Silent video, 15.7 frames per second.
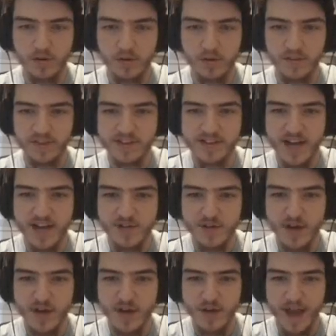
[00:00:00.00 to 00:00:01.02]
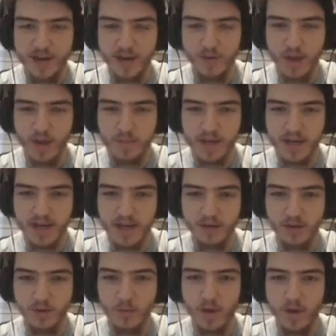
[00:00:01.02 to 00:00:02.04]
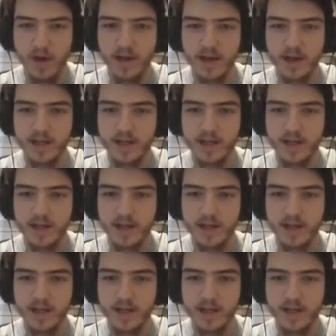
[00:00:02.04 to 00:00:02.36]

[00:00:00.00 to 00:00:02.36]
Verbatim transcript: These guys are now angry at me, and I don't know why.